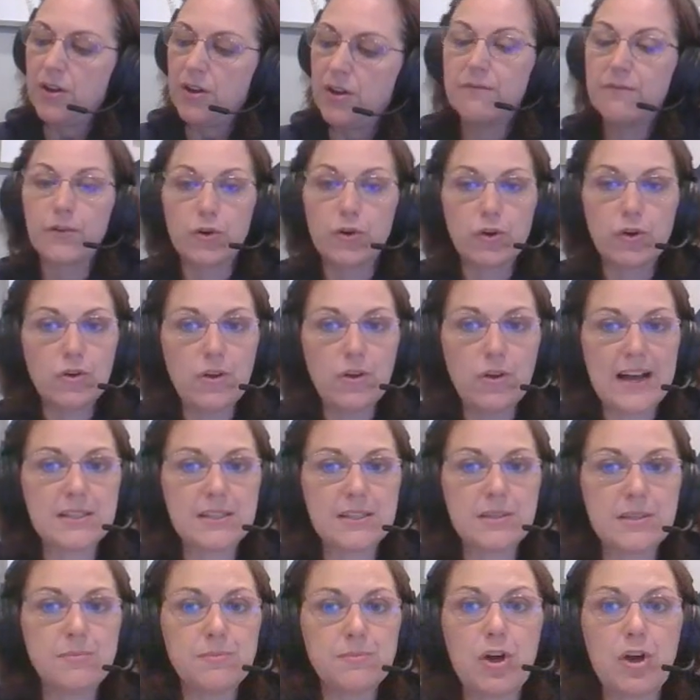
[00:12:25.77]
Vertical
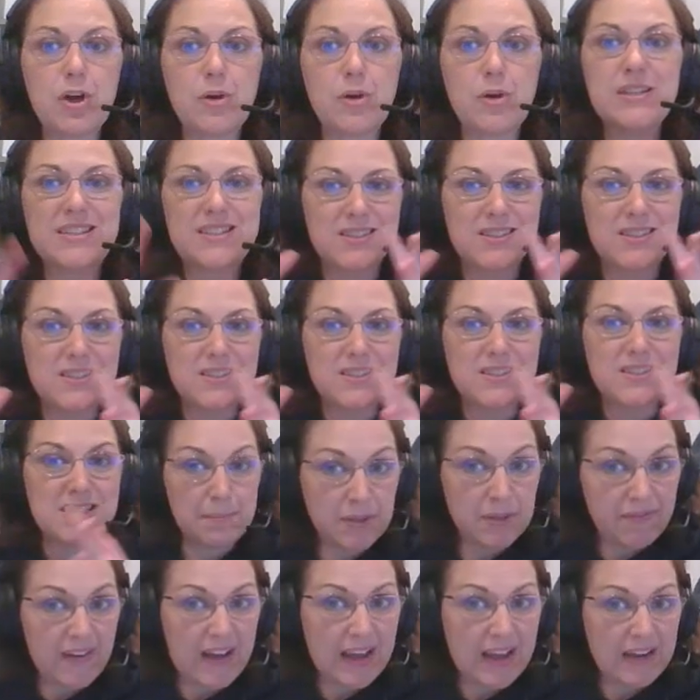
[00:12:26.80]
asymptote is
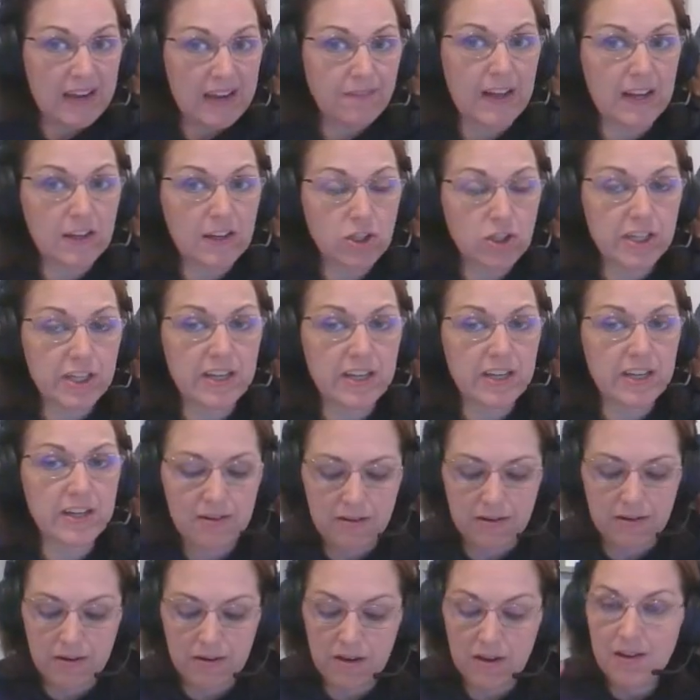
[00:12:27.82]
simplified function.
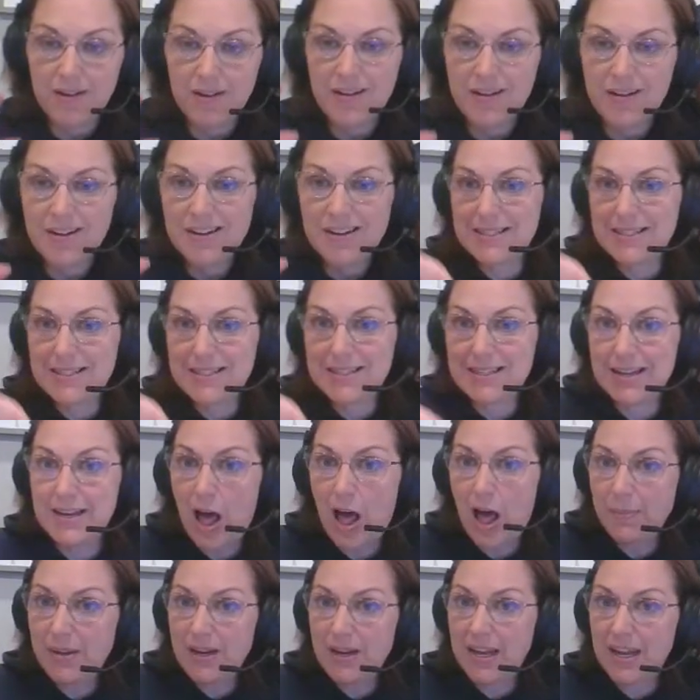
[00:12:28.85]

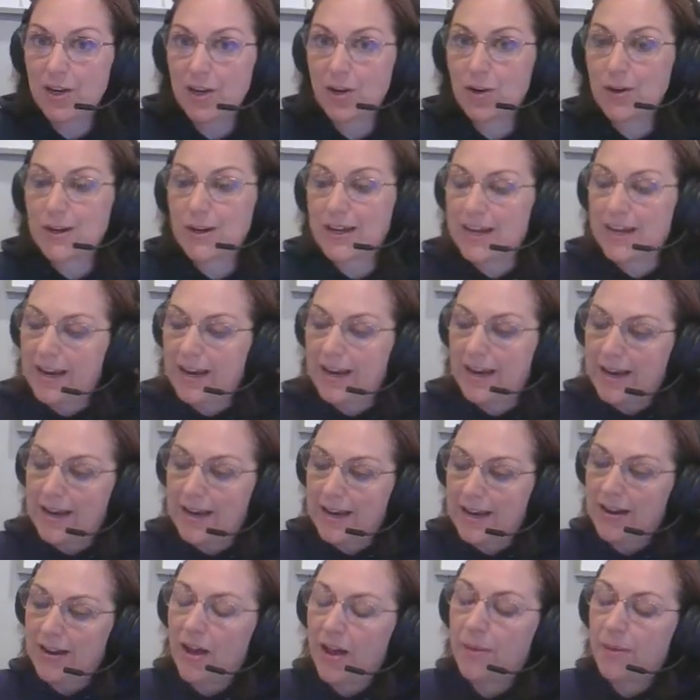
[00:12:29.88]
Denominator
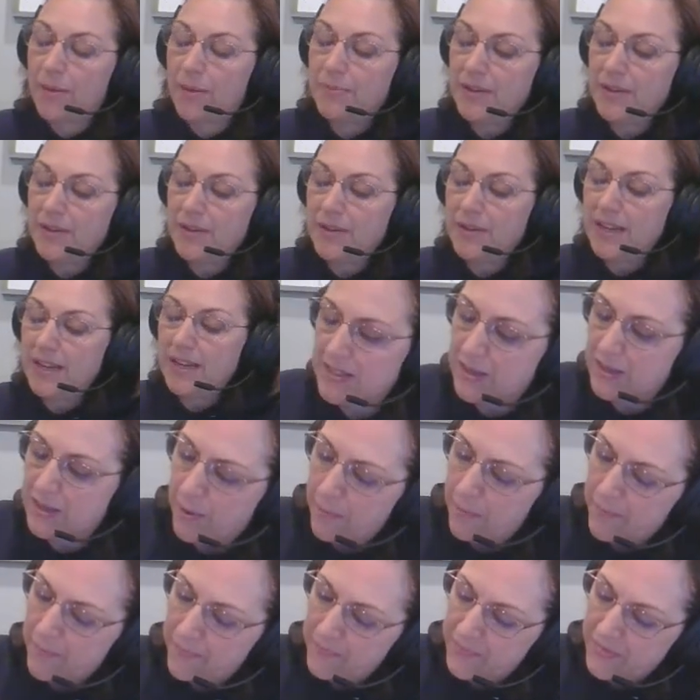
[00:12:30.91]
can uh, equal to
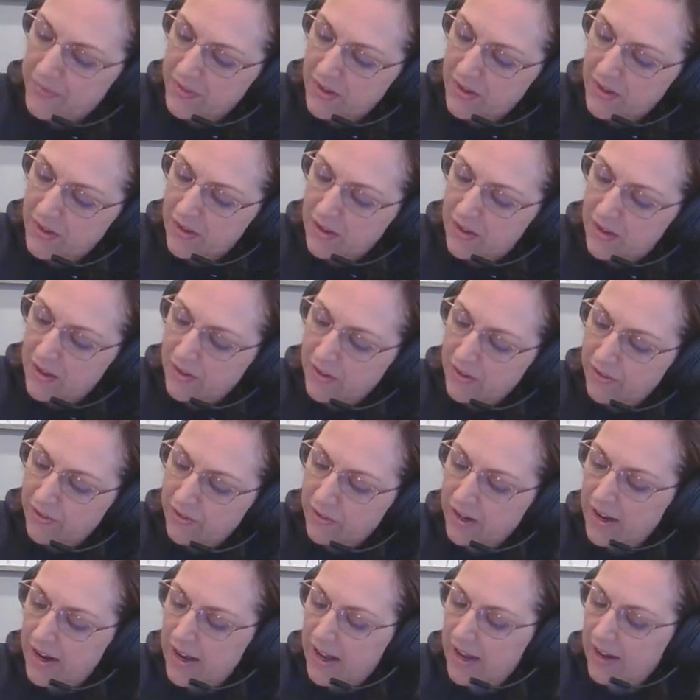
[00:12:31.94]
zero. So
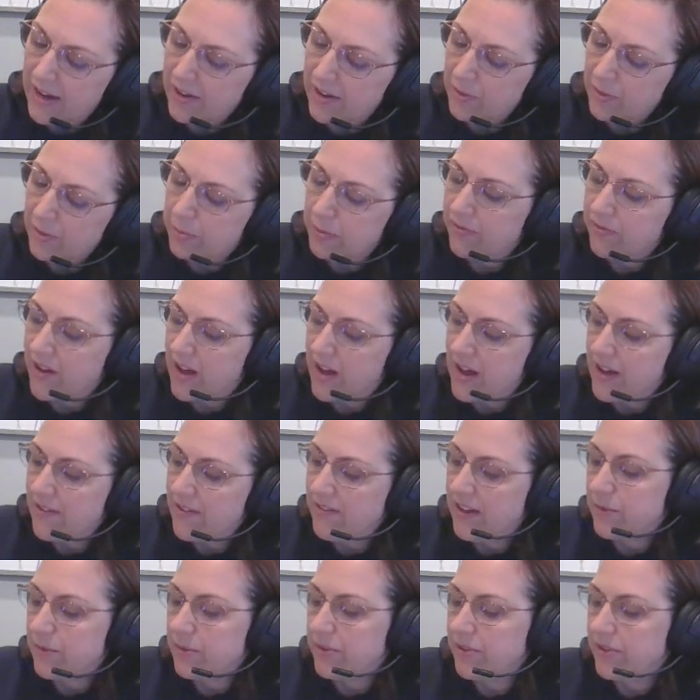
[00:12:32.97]
I got x plus five
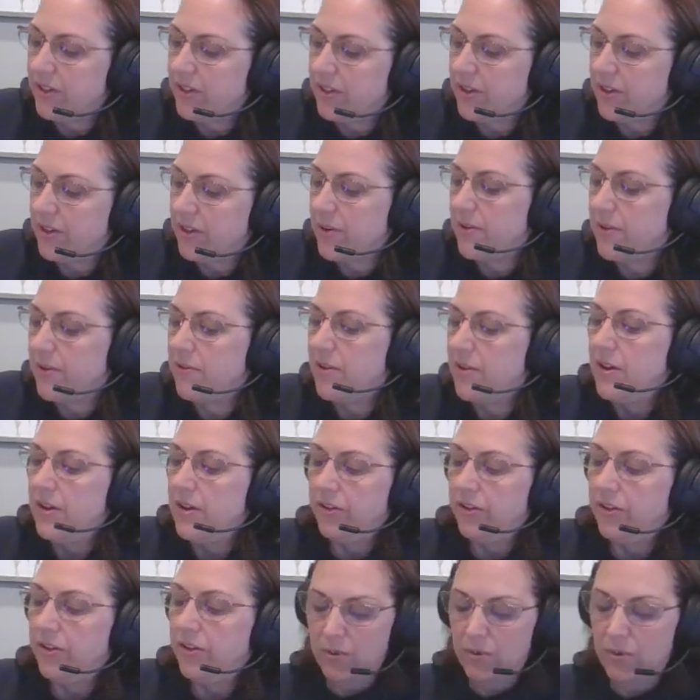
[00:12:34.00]
equals zero.
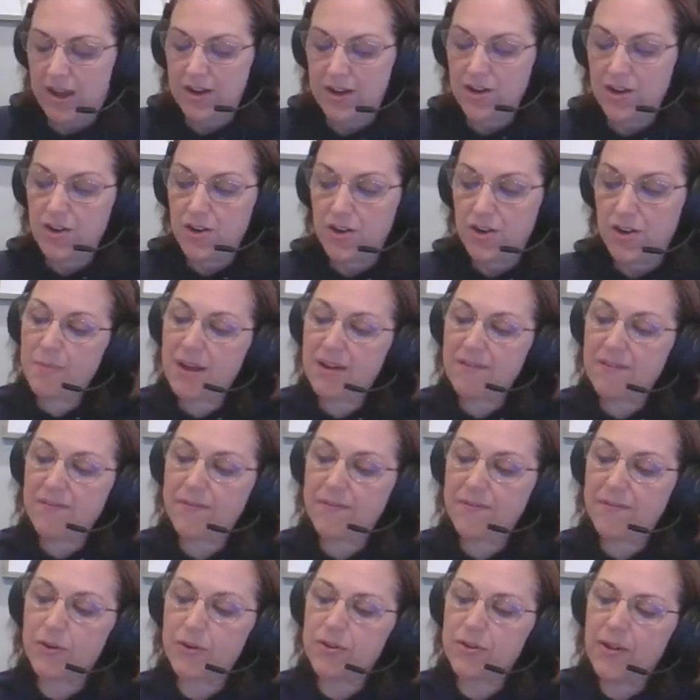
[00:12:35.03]
So I know my
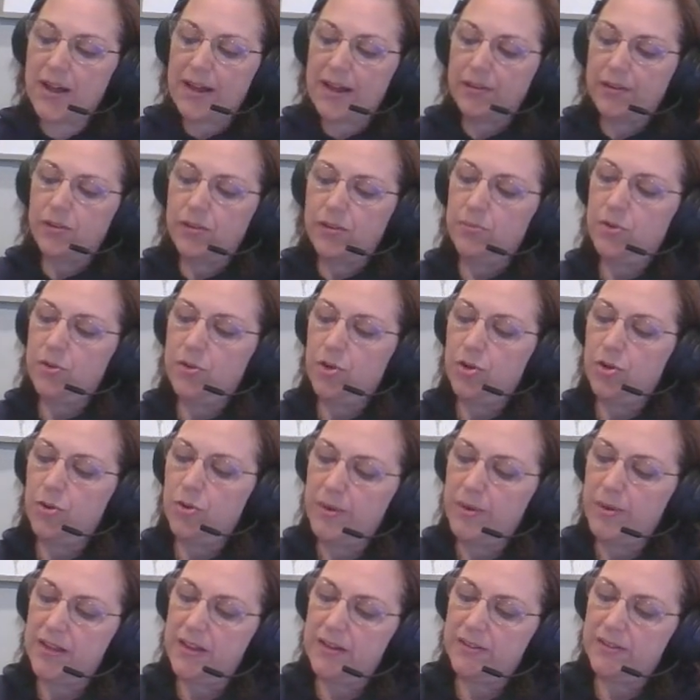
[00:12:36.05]
vertical asymptote
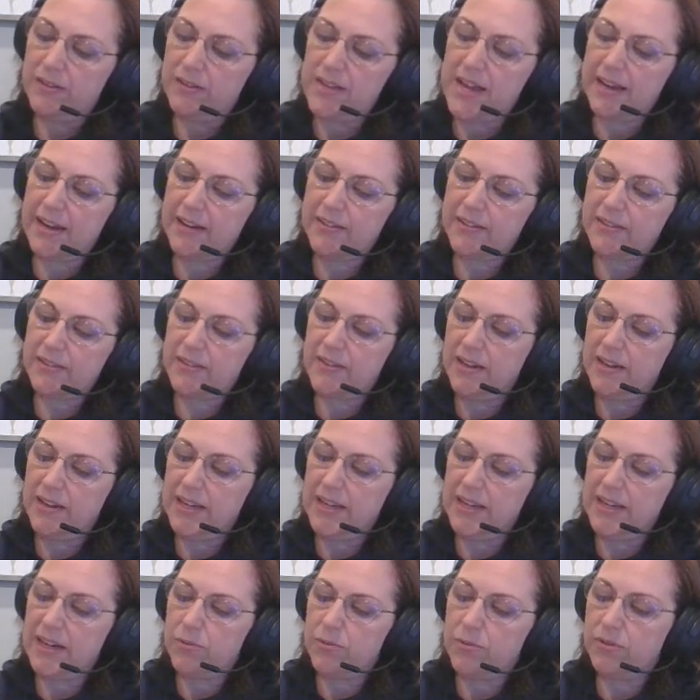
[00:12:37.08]
is x
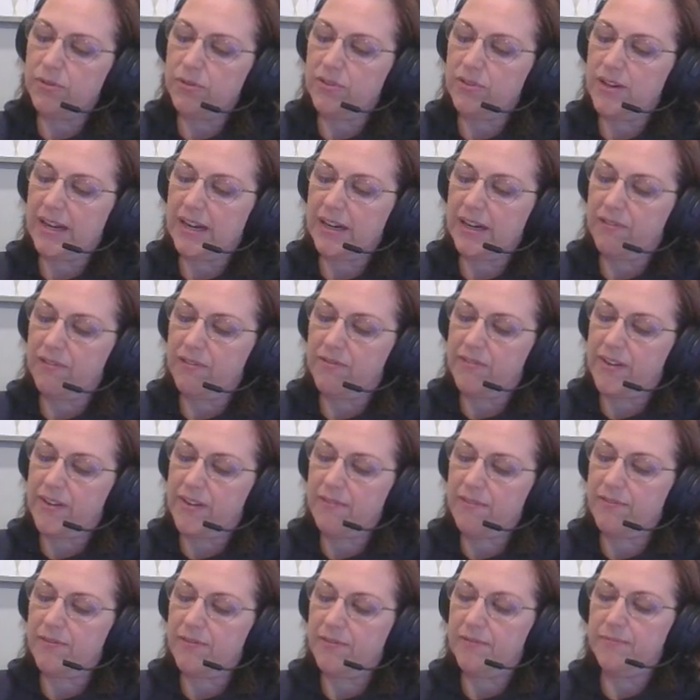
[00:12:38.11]
equals negative five.